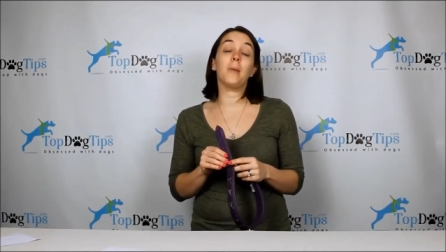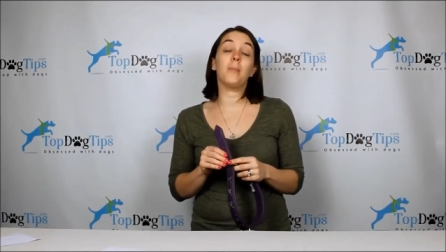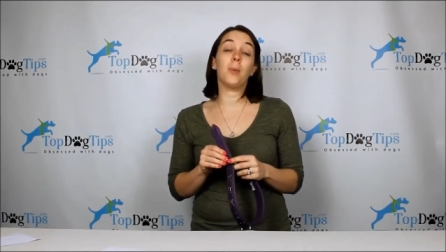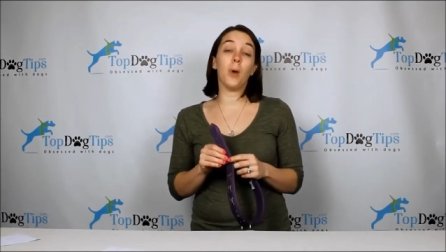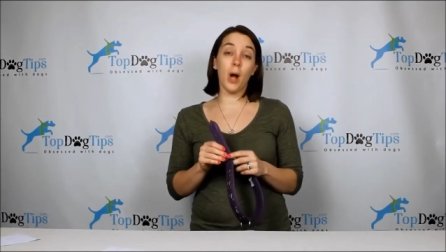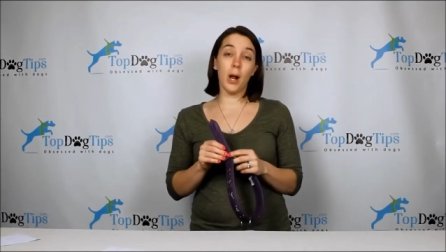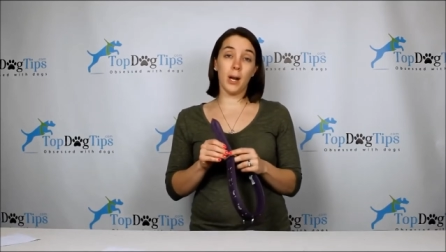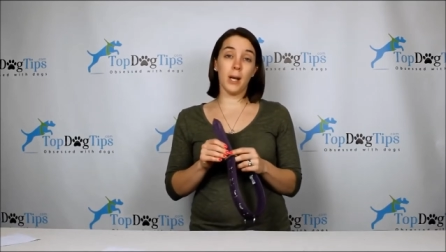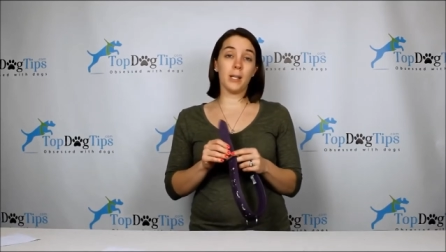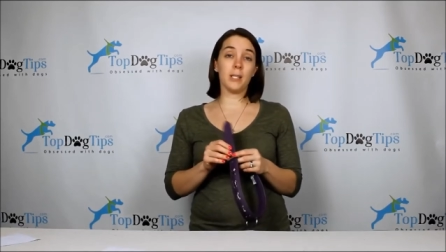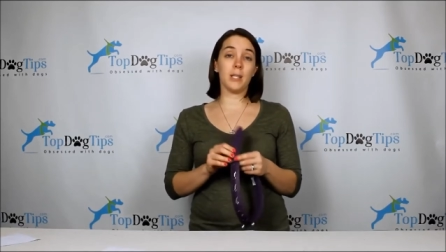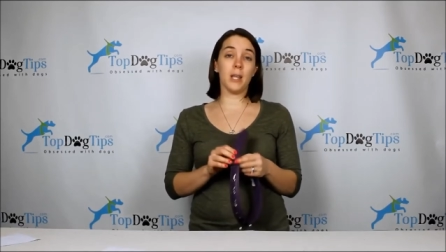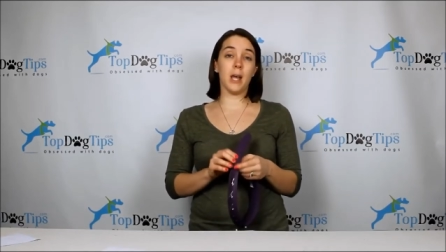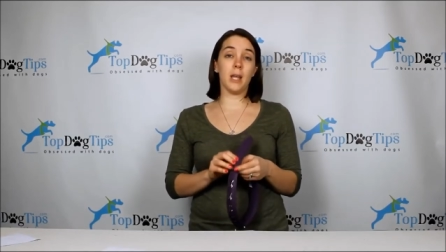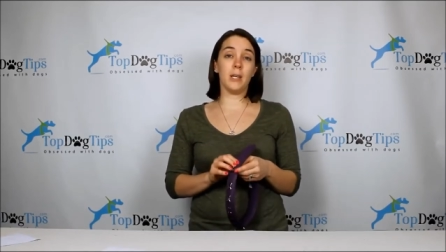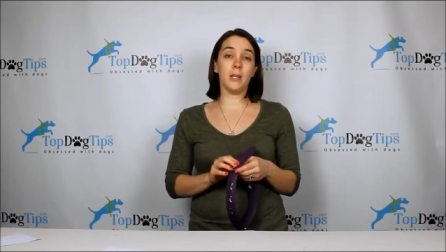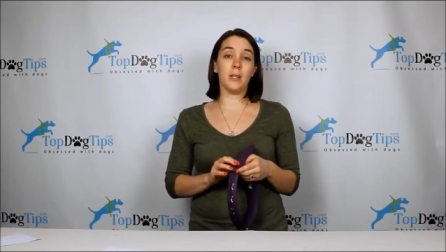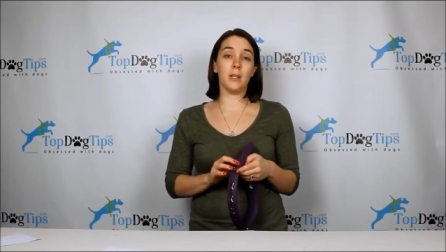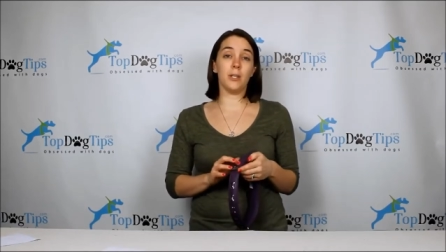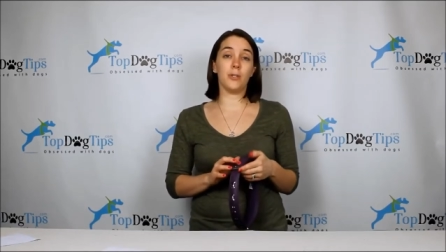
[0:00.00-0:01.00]
product
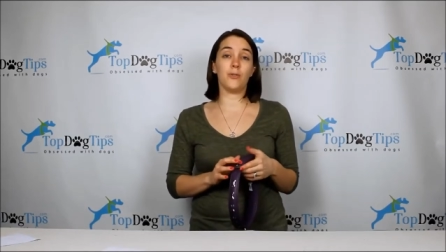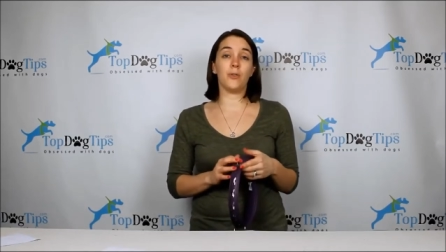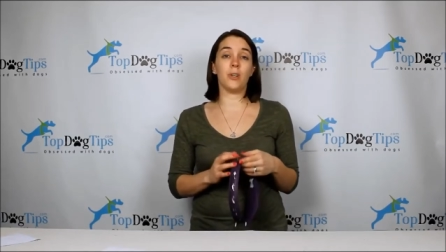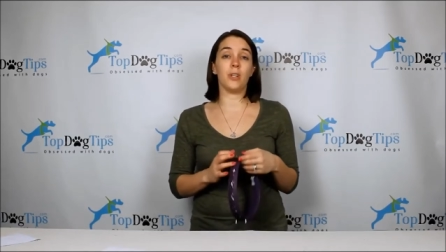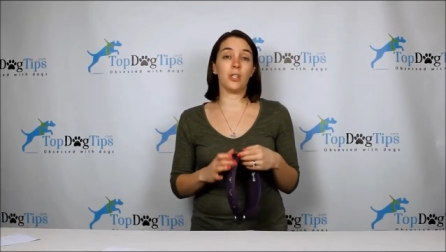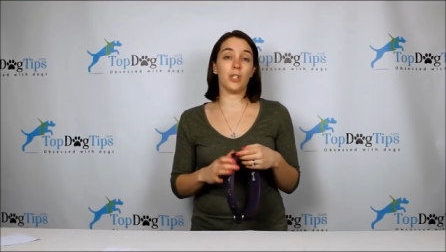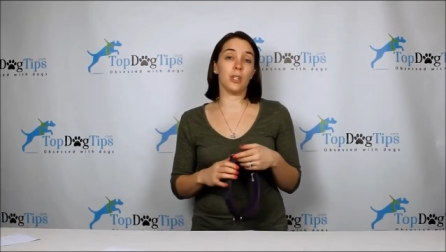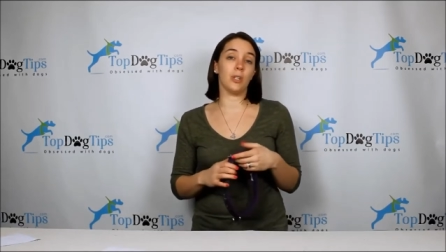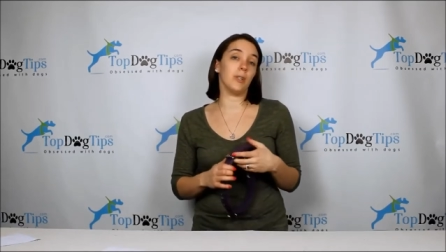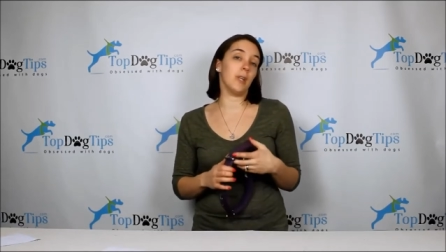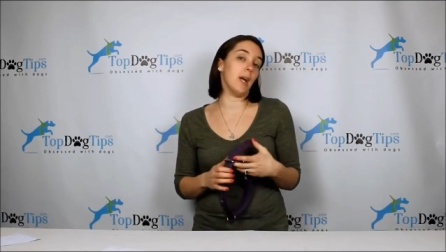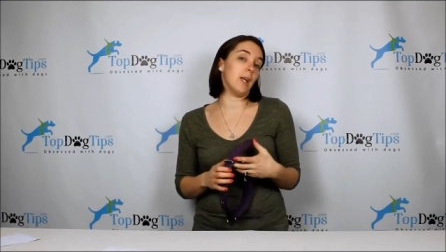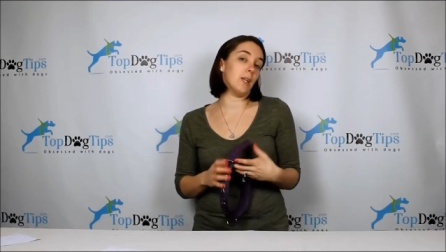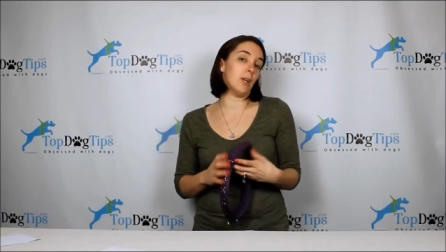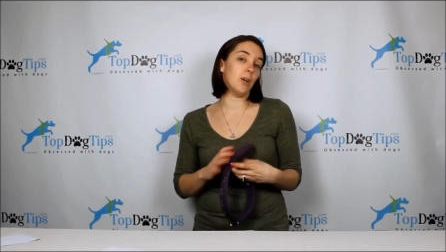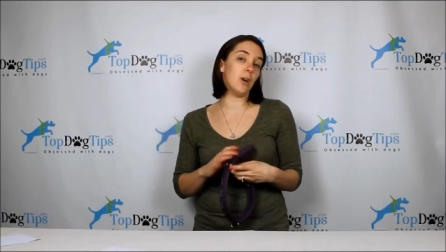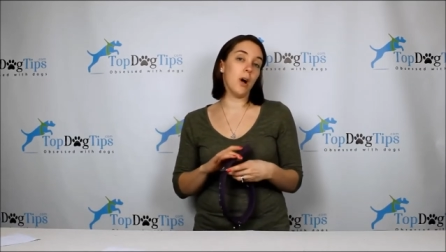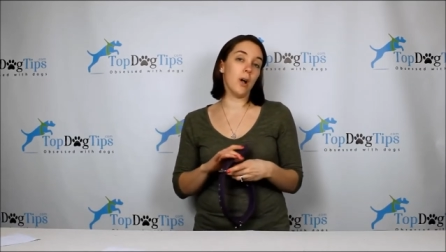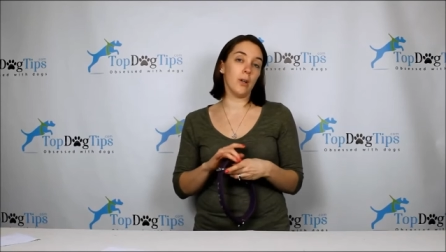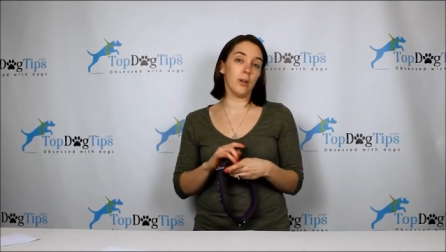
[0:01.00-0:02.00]
than the traditional
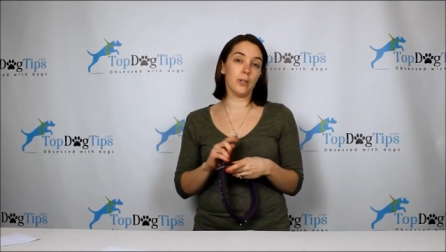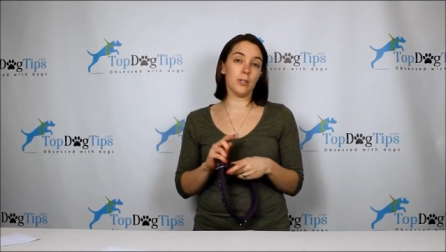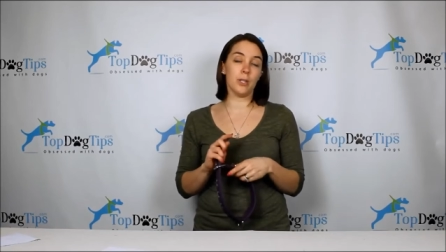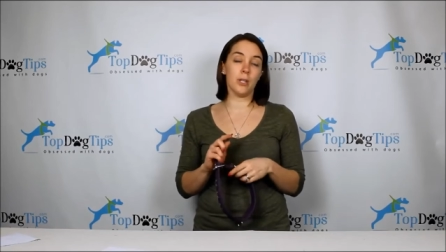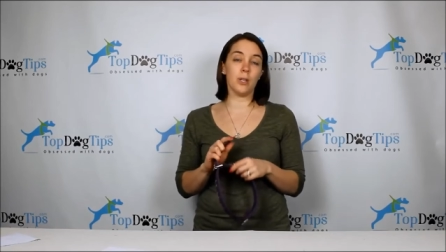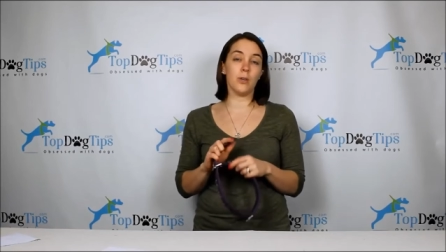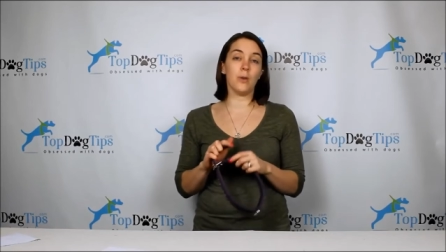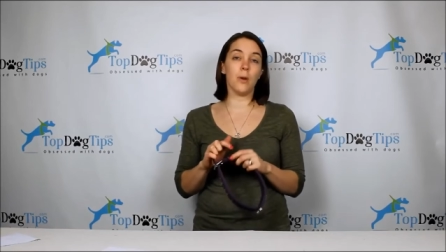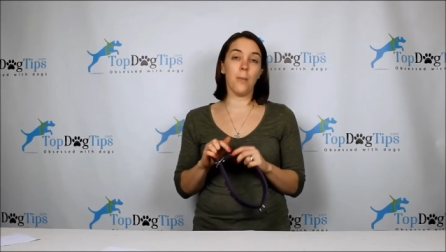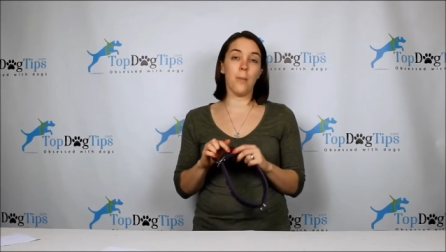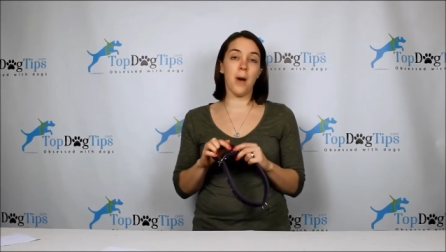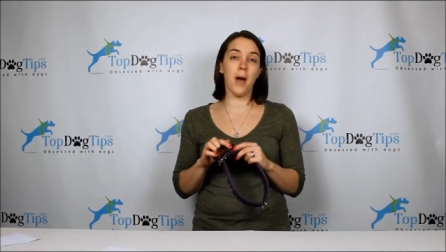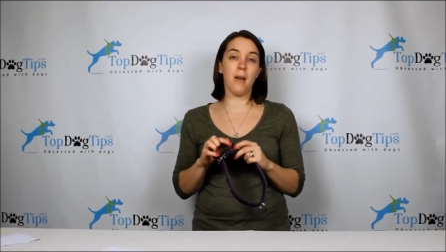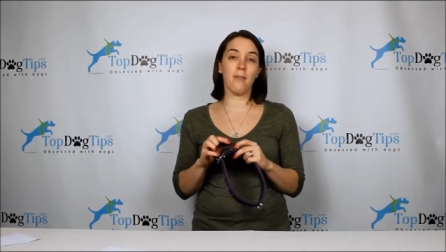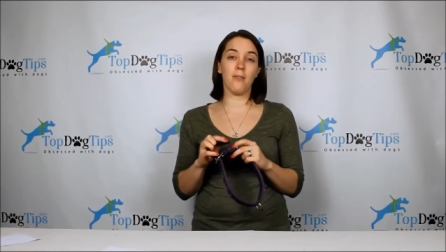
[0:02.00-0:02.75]
nylon collars that you can buy